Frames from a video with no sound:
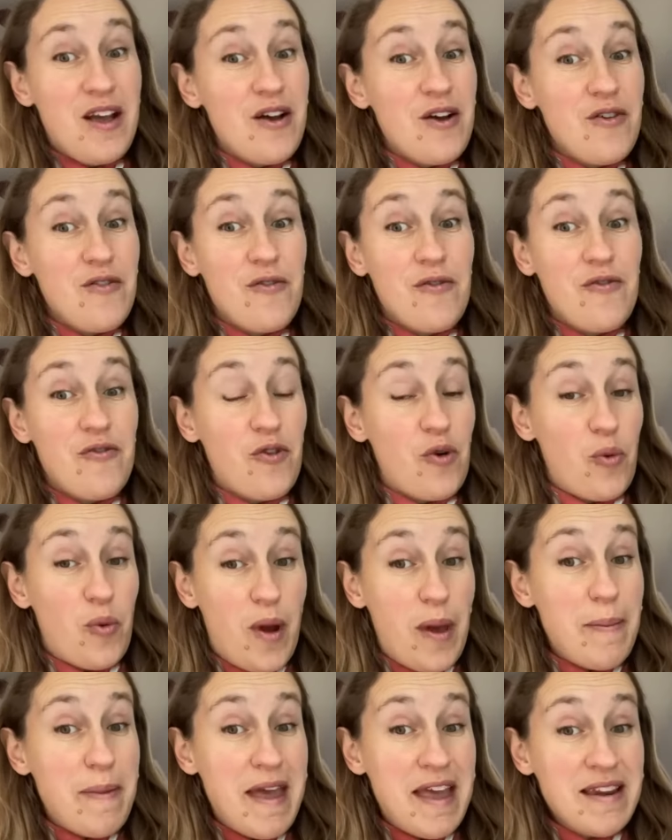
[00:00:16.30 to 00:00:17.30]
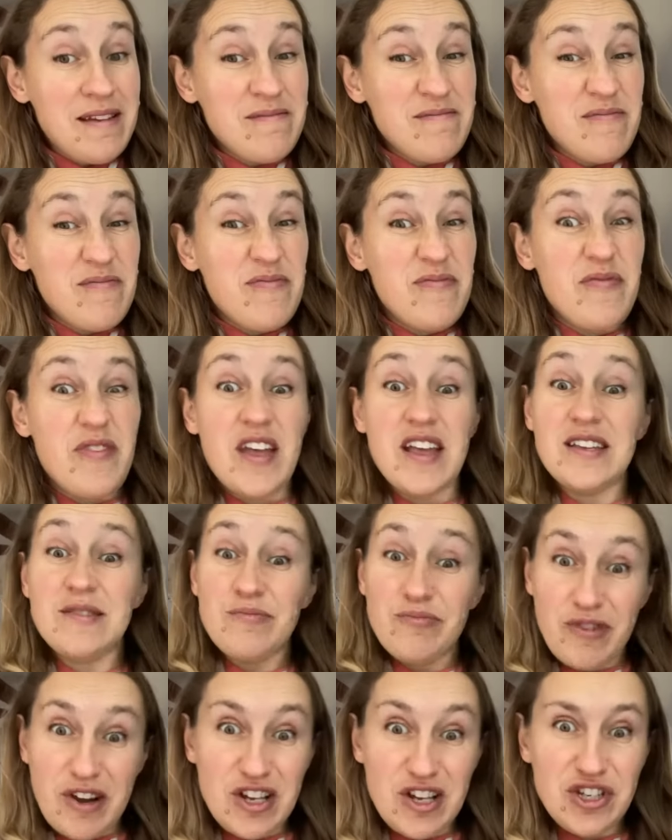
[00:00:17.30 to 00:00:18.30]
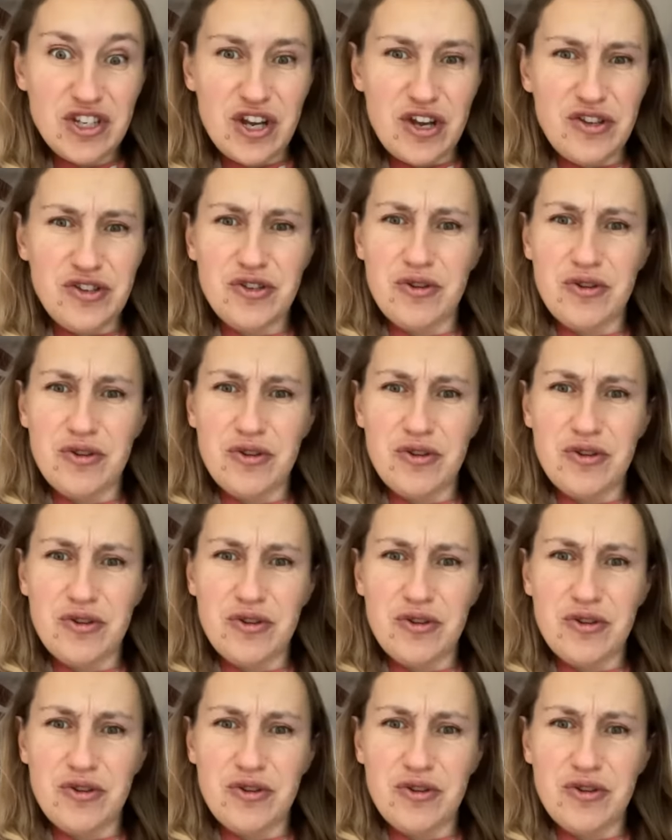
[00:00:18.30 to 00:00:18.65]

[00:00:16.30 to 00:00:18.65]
For women, there's pressure